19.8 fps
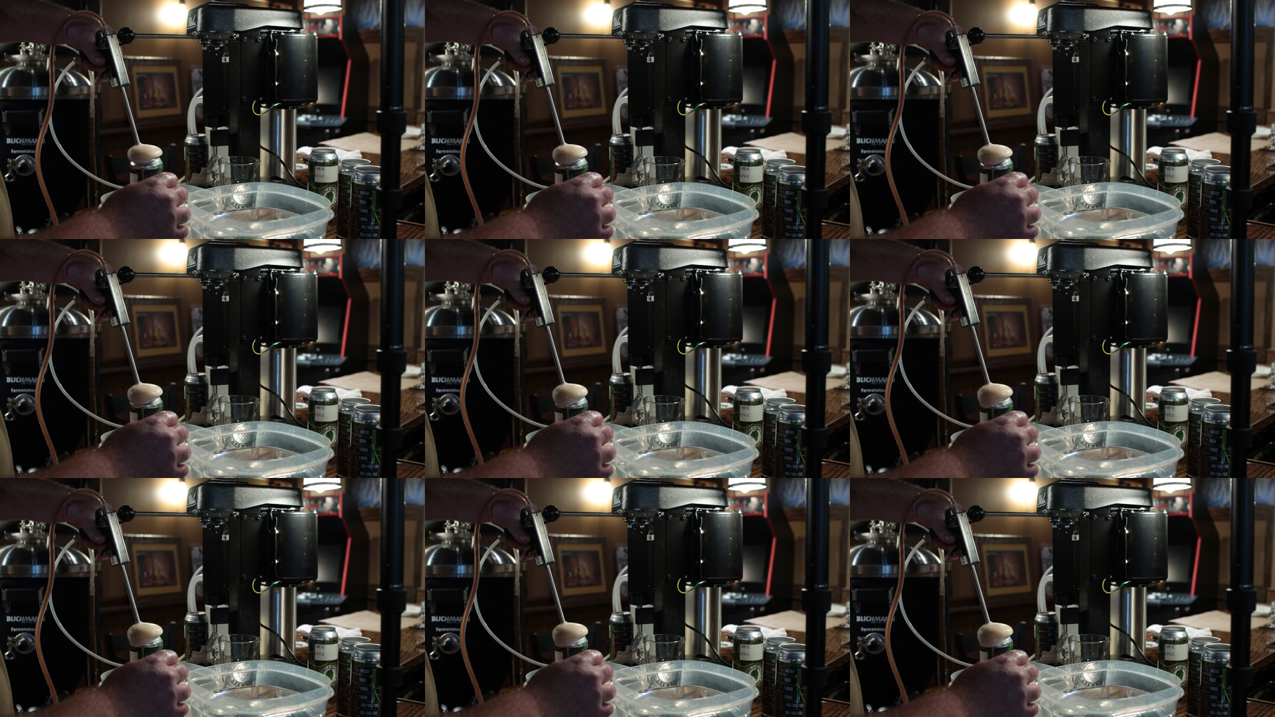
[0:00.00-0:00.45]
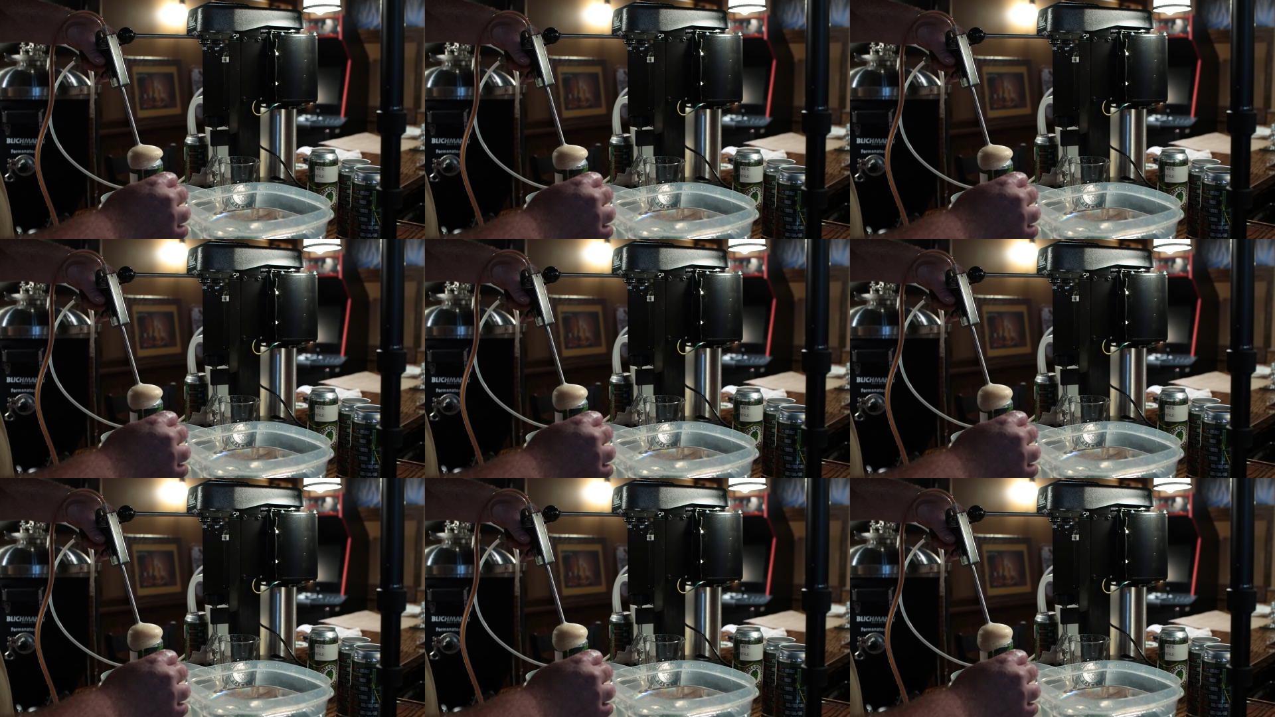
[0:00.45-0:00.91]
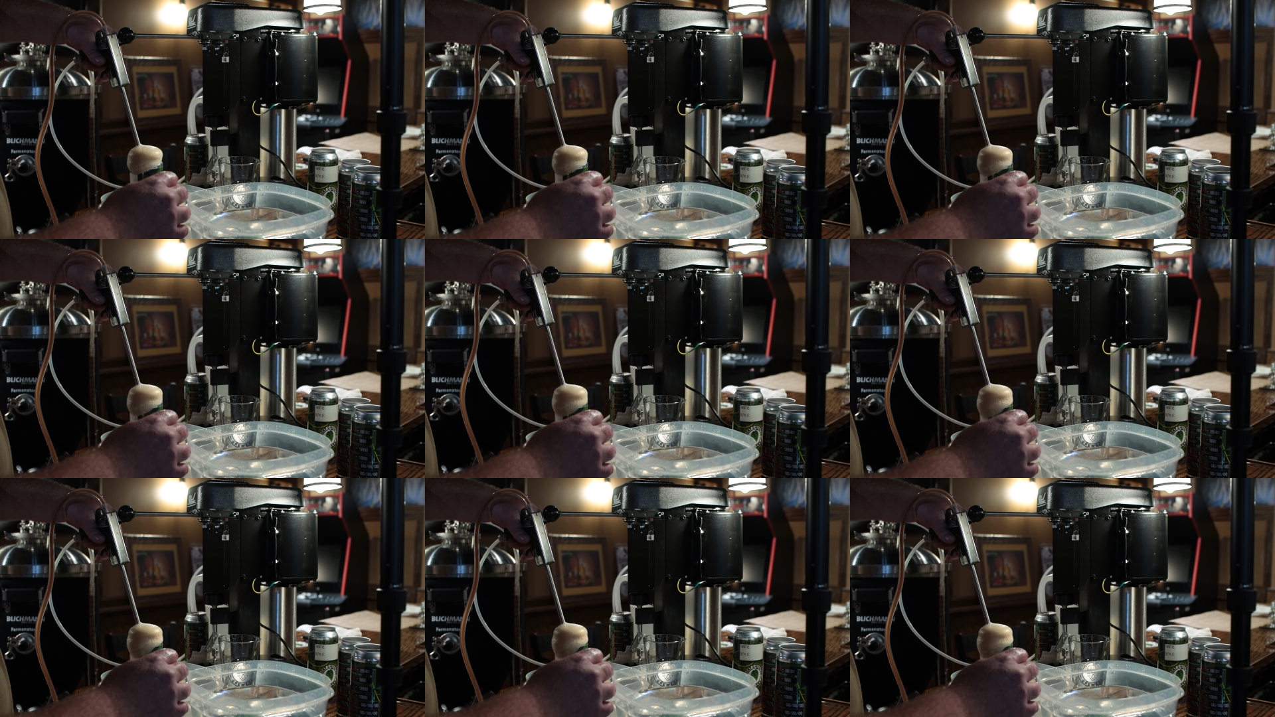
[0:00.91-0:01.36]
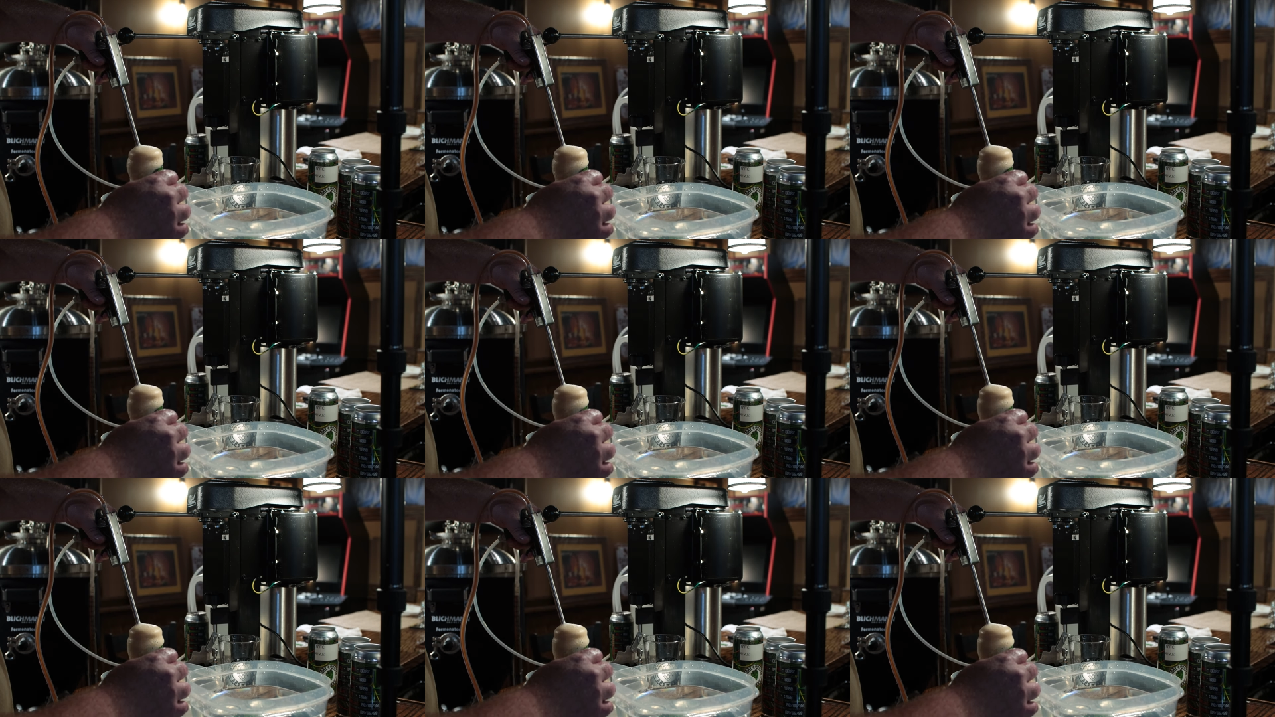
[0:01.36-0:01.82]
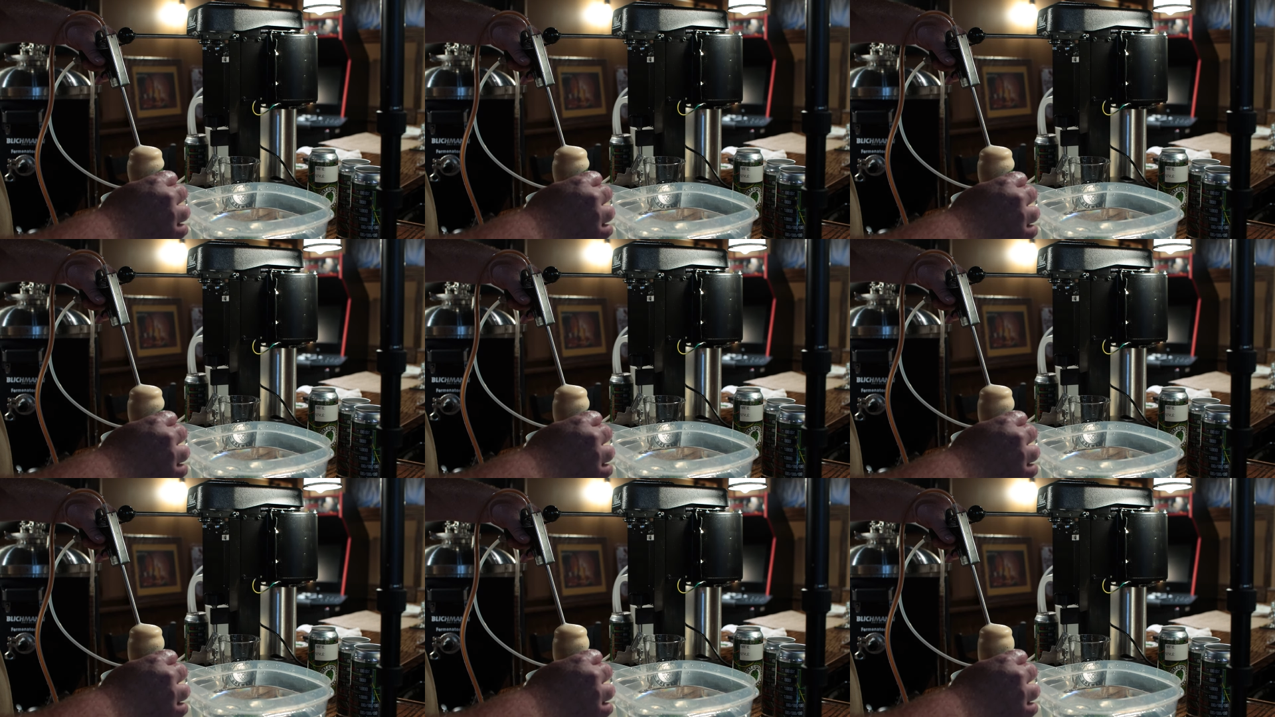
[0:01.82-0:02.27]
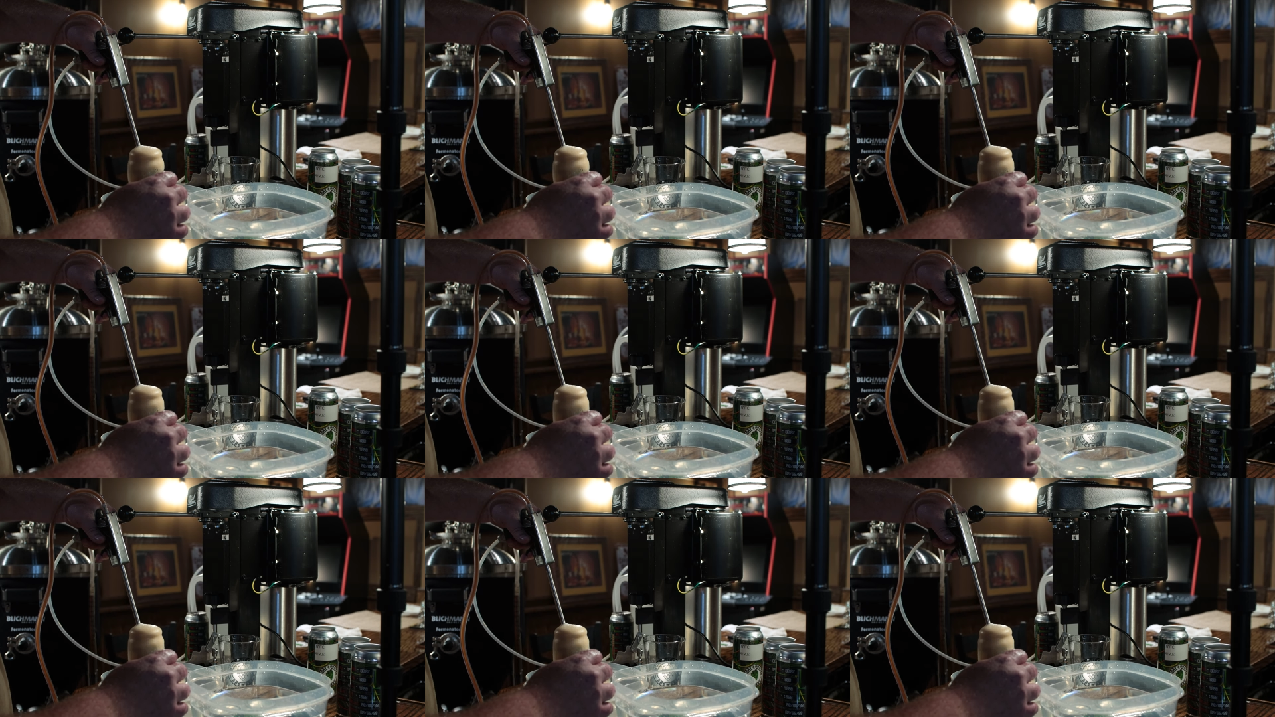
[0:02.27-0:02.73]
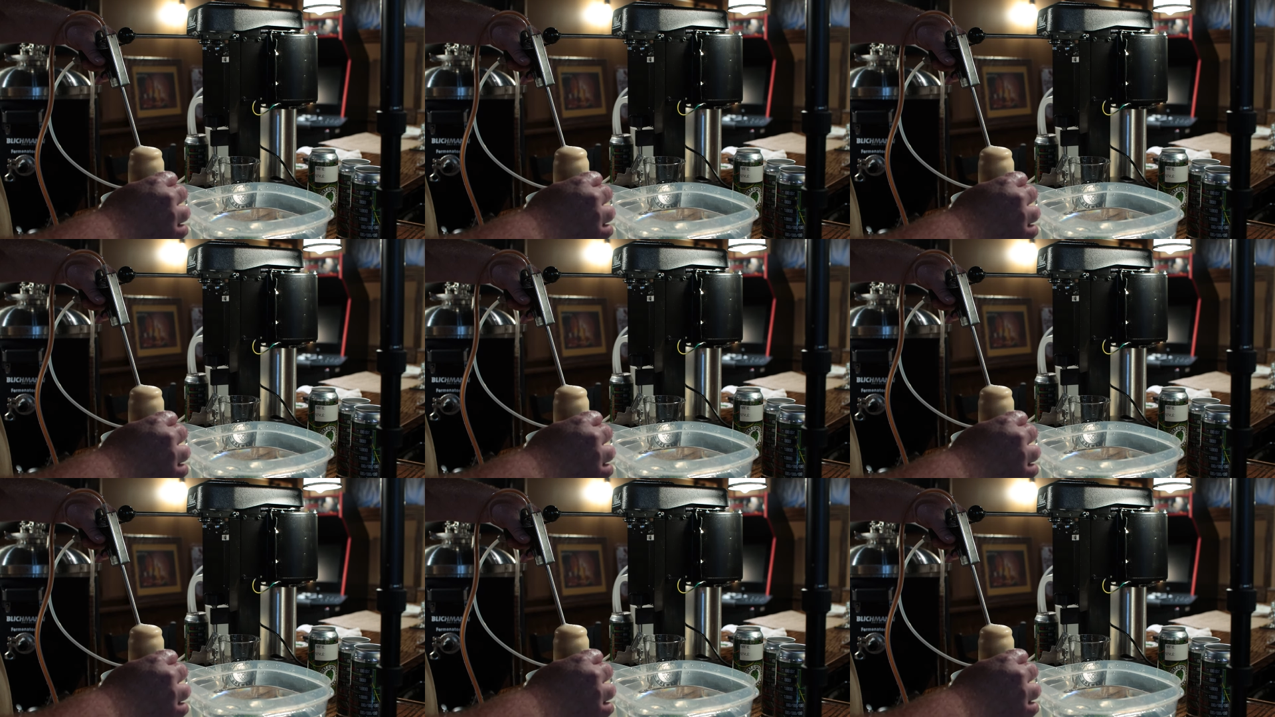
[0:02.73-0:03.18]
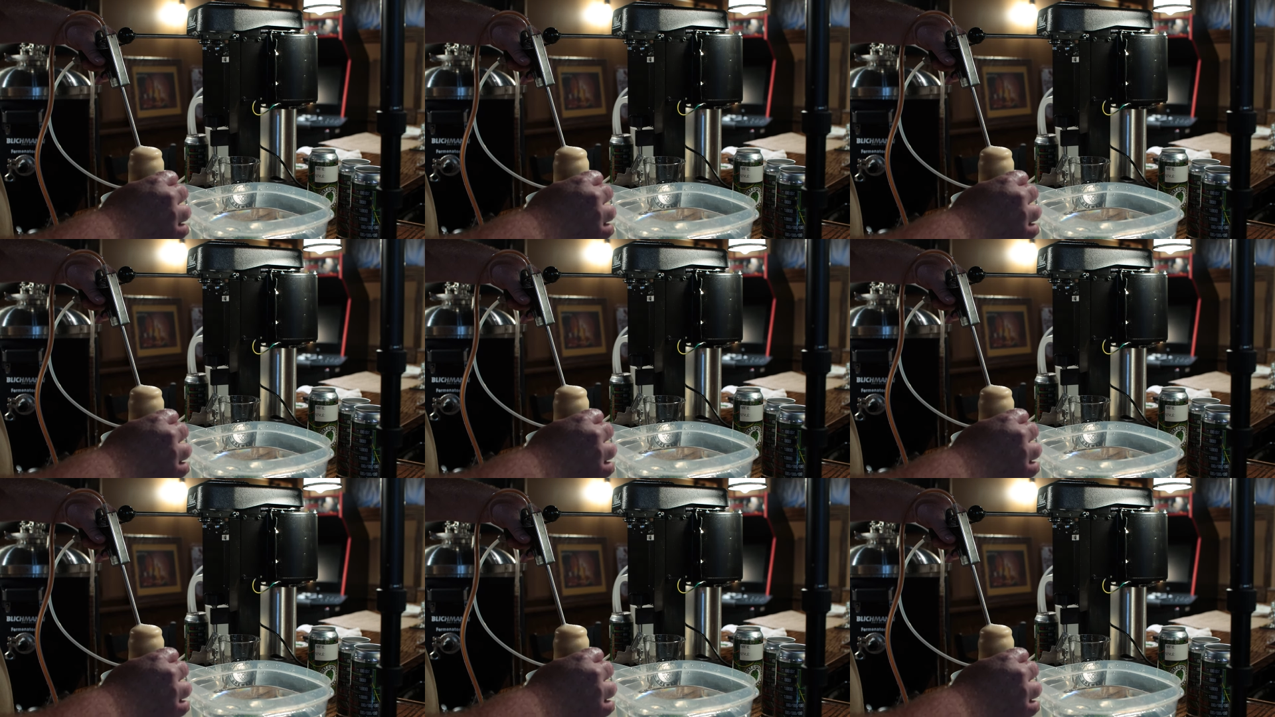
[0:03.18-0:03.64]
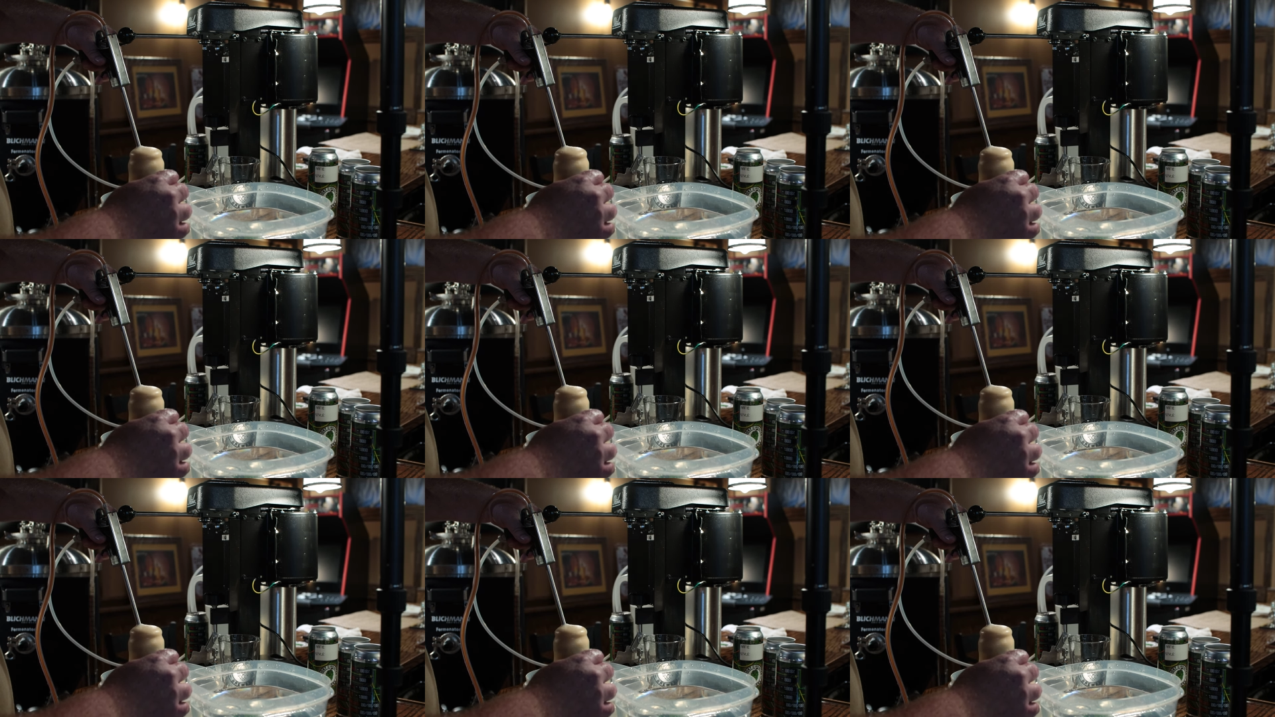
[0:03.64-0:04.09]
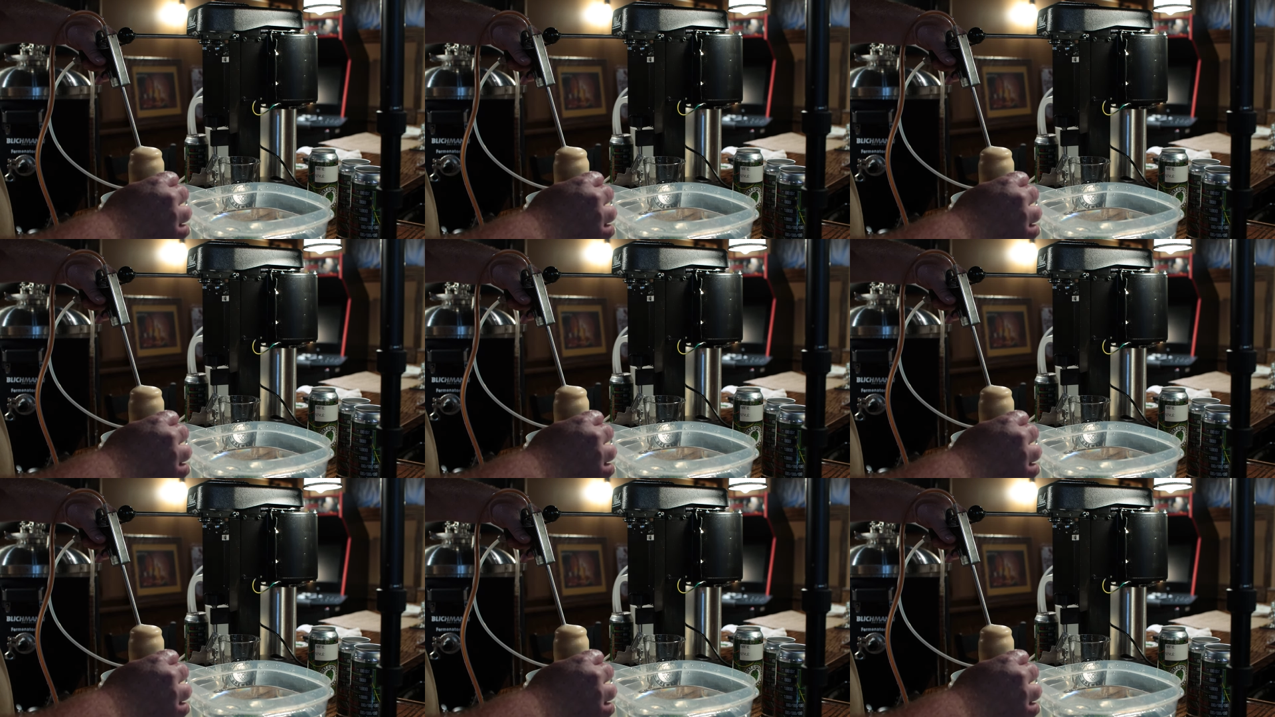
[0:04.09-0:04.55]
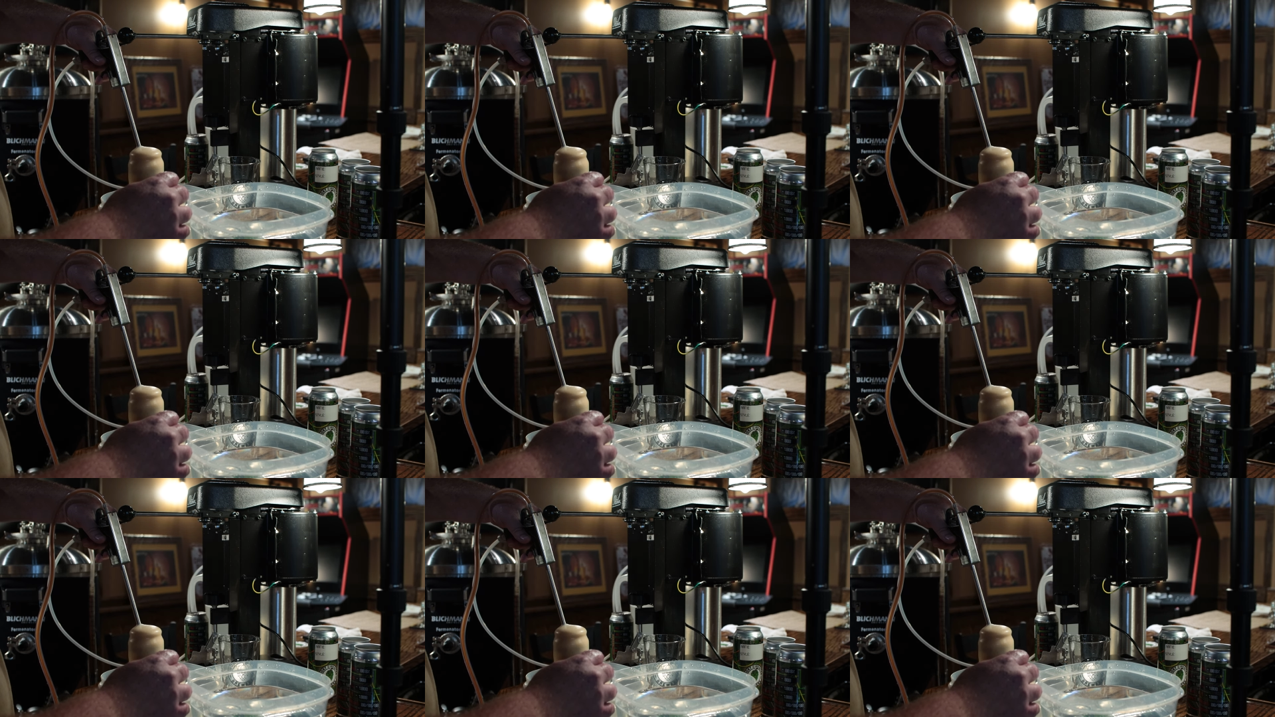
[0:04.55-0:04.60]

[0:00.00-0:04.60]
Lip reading: [unreadable: no face in view]